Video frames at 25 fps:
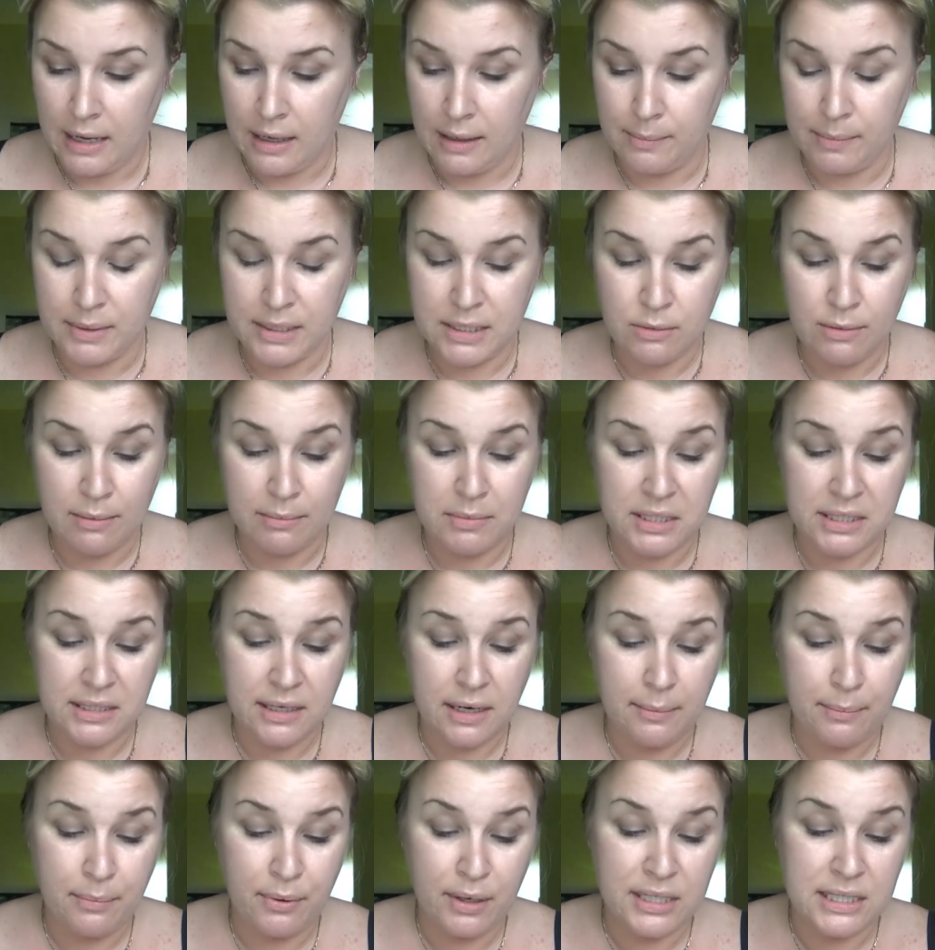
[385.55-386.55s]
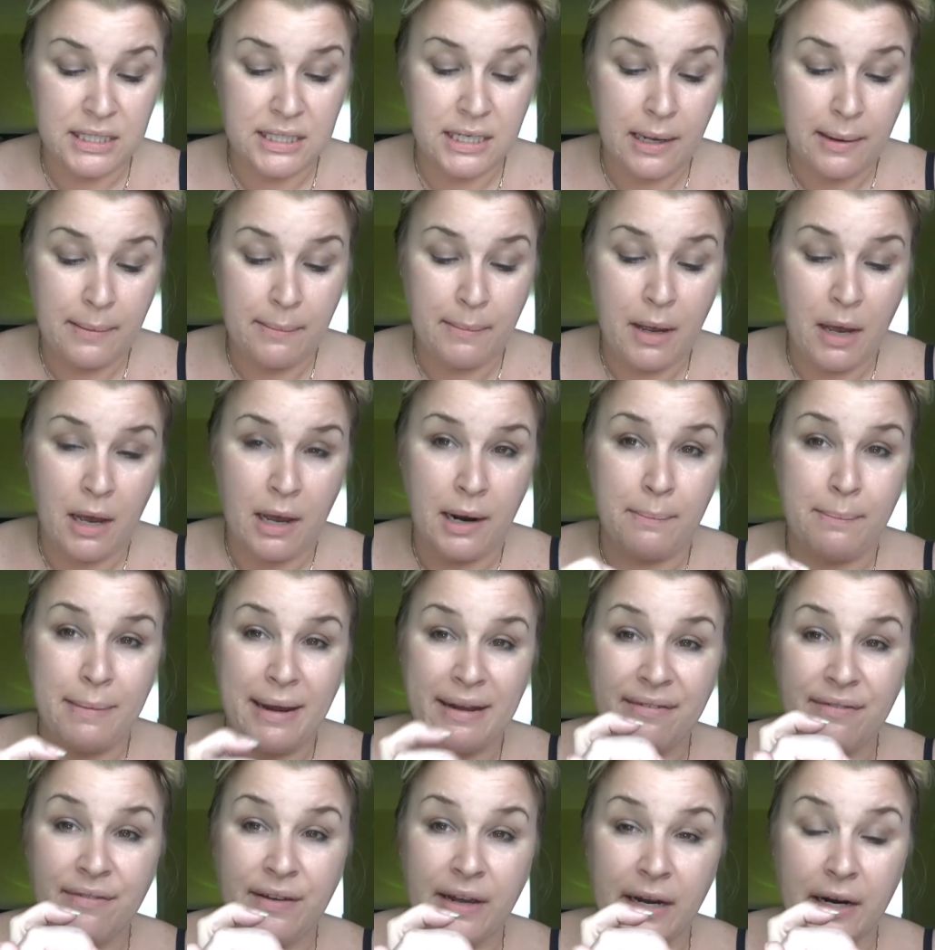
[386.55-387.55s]
So I'm just going to put some on my
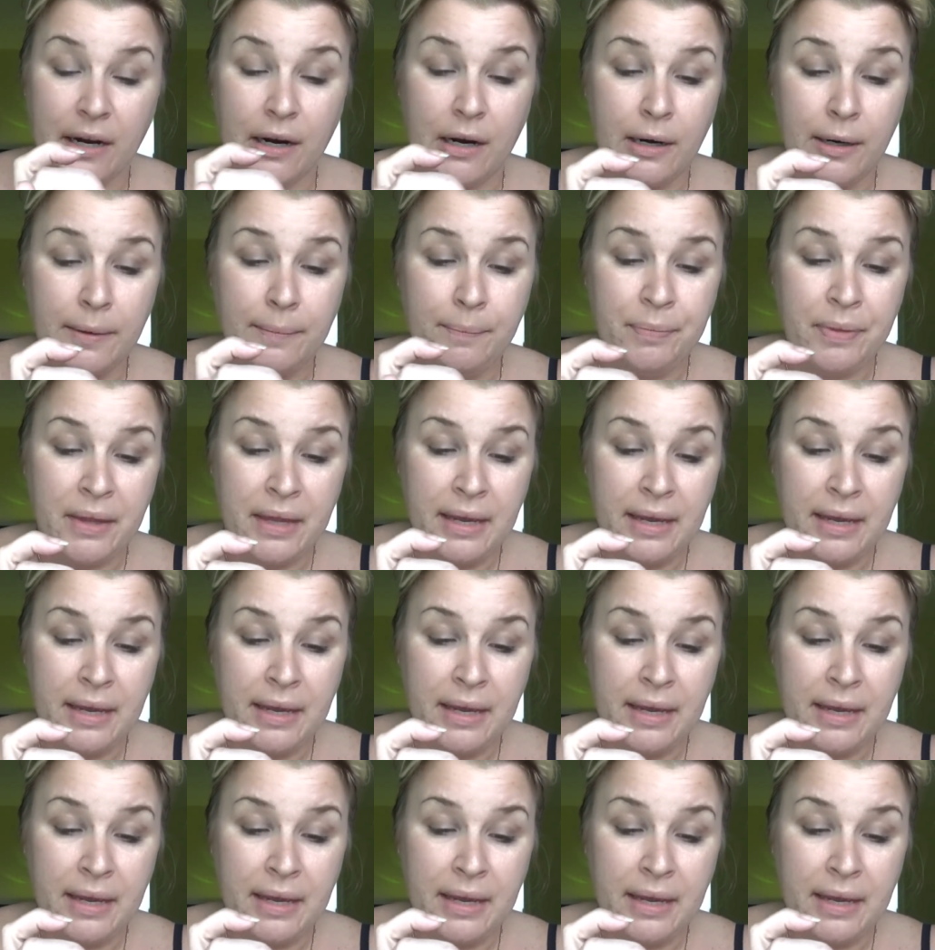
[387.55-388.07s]
finger,